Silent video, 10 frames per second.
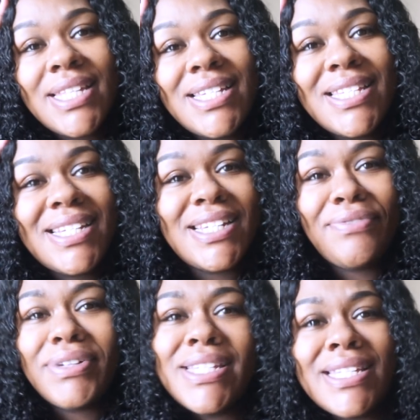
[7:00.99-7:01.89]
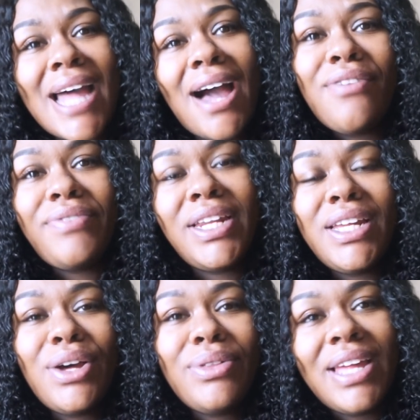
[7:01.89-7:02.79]
this is a different style
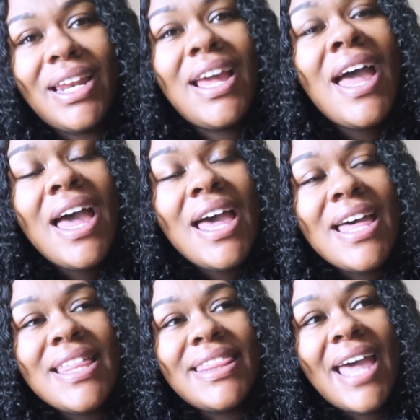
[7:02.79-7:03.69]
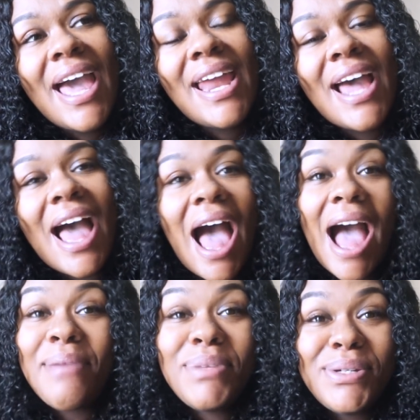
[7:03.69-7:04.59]
video than that
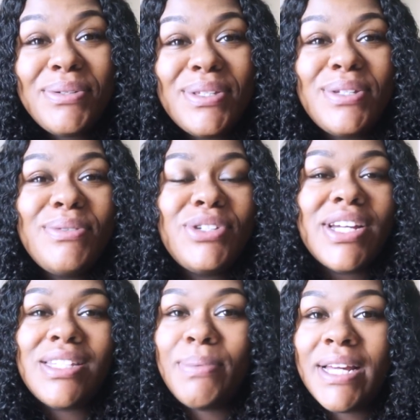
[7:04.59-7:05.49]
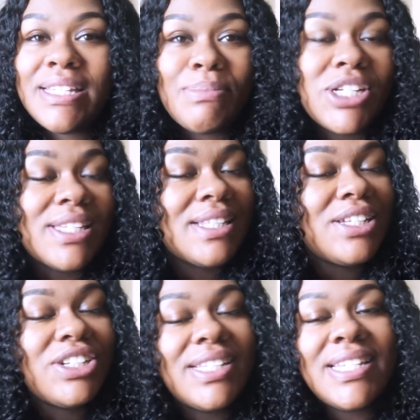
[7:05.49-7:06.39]
i'm used to just because i'm just
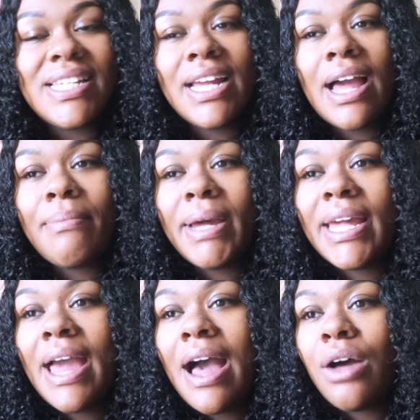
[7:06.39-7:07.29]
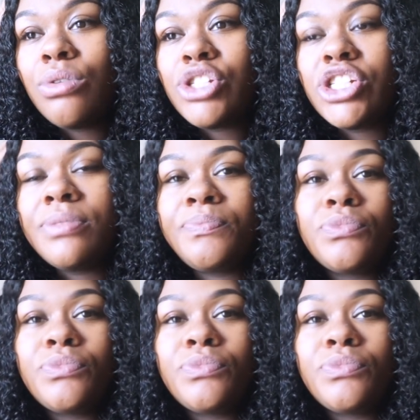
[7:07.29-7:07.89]
literally sitting on my couch